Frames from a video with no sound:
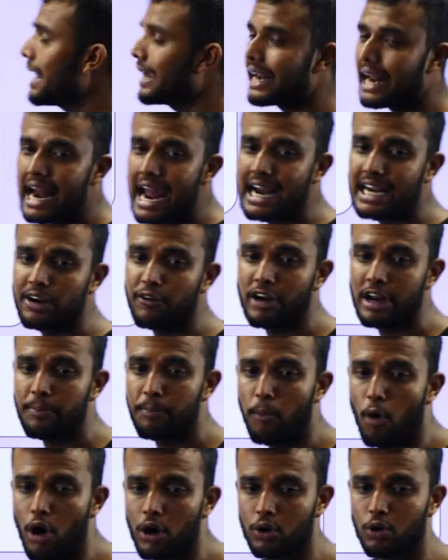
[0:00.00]

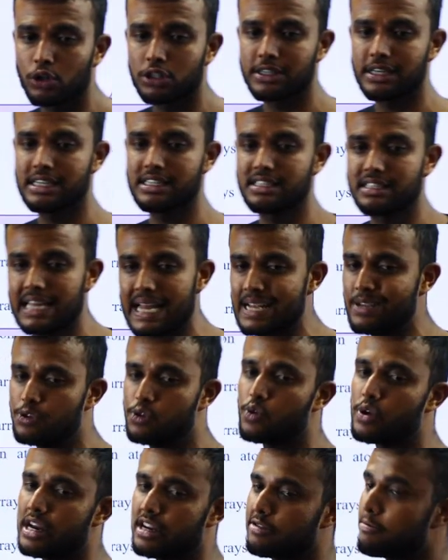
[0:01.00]
interactivity pod question is there,
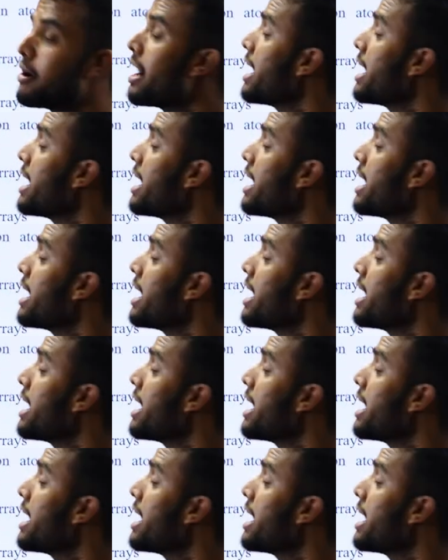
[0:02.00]
students.